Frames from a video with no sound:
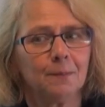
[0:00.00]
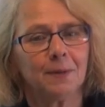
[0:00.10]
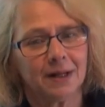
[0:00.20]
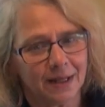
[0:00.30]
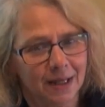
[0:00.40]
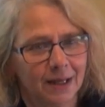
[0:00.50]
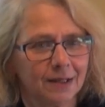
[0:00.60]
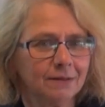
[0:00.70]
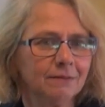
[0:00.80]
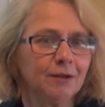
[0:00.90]
But
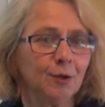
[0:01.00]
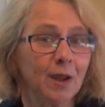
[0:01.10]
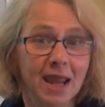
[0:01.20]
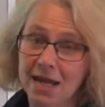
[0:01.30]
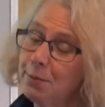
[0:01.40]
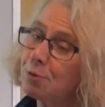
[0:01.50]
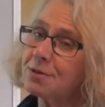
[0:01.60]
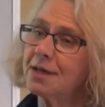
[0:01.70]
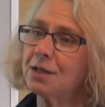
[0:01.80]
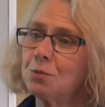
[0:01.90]
again, you know,
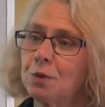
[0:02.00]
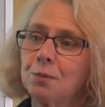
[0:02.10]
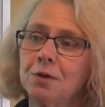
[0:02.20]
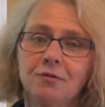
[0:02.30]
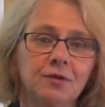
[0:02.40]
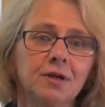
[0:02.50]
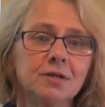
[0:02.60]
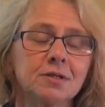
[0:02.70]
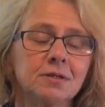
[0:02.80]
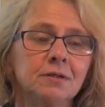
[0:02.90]
80% were
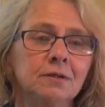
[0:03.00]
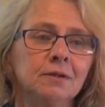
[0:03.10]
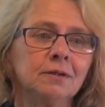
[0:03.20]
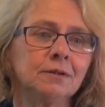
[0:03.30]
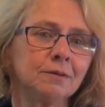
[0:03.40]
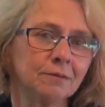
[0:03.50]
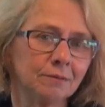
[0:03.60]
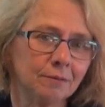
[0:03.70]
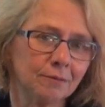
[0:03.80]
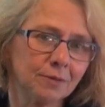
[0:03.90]
perfect,
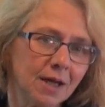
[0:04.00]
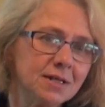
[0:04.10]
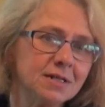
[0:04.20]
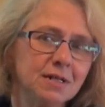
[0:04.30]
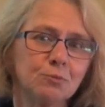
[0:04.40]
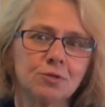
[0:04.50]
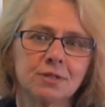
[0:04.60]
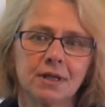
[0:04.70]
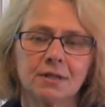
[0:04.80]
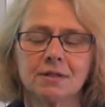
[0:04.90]

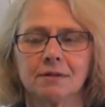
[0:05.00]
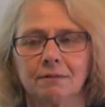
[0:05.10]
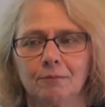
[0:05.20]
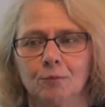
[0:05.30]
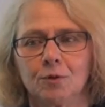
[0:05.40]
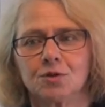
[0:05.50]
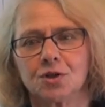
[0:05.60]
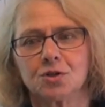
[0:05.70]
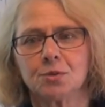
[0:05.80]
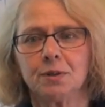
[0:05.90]
19% were
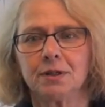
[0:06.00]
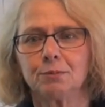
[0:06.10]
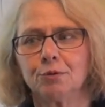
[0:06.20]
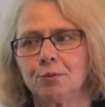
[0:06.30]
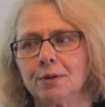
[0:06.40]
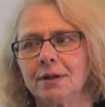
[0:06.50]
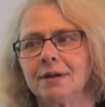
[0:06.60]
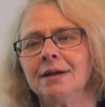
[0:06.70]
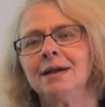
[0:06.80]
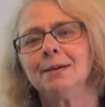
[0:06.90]
judged to be inappropriate,
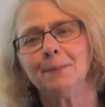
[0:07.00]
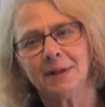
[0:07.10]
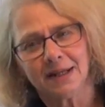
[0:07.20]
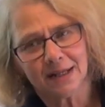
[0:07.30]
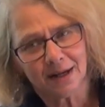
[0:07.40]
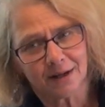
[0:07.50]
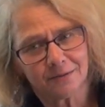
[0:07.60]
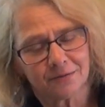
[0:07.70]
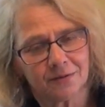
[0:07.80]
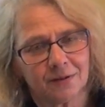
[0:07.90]
but
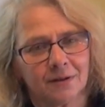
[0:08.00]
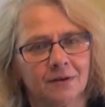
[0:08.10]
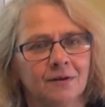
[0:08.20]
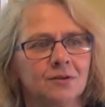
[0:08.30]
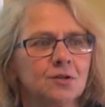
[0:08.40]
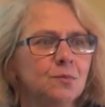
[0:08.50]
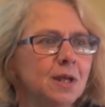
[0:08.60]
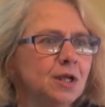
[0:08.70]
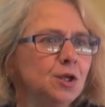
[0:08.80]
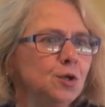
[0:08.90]
enough to
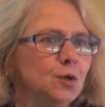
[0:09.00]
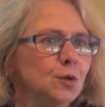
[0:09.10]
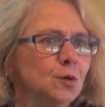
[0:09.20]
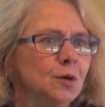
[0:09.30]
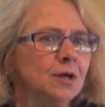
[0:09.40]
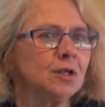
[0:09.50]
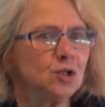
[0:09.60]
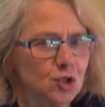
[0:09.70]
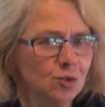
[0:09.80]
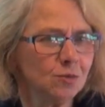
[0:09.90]
make you
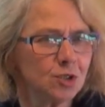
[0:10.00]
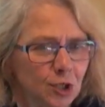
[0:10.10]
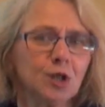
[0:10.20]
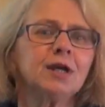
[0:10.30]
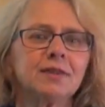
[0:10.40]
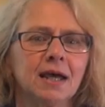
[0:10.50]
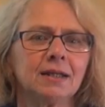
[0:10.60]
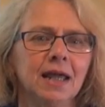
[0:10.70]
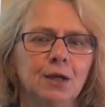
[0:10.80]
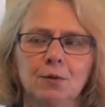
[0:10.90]
to look at
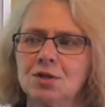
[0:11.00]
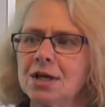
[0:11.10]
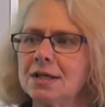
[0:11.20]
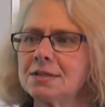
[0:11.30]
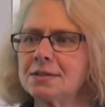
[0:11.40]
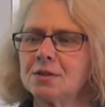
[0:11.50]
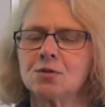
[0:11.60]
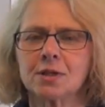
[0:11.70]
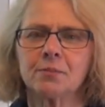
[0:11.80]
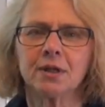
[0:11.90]
that language as
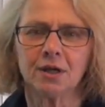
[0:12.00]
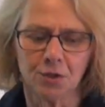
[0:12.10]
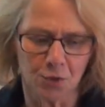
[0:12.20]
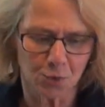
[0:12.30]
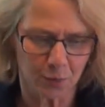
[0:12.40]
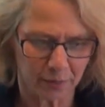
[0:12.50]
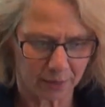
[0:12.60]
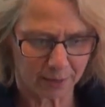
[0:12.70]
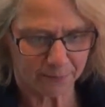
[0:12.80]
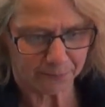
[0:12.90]
there's something unusual
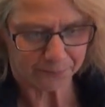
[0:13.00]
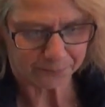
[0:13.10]
there.